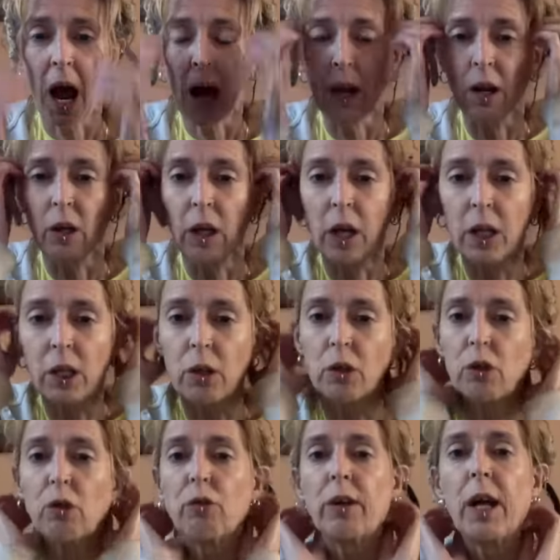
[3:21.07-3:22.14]
And I'd like you
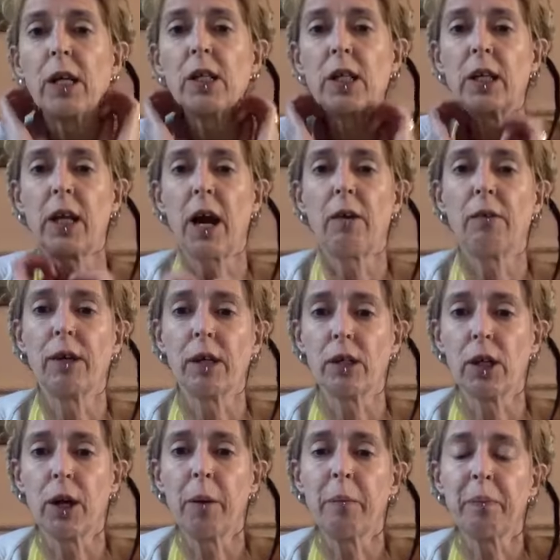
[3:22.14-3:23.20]
to create a
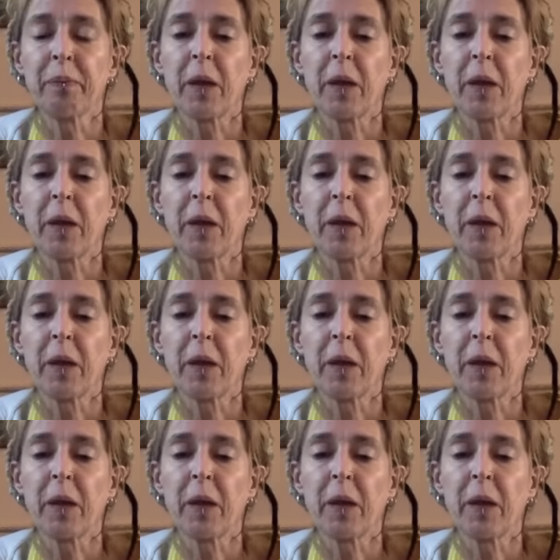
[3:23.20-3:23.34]
character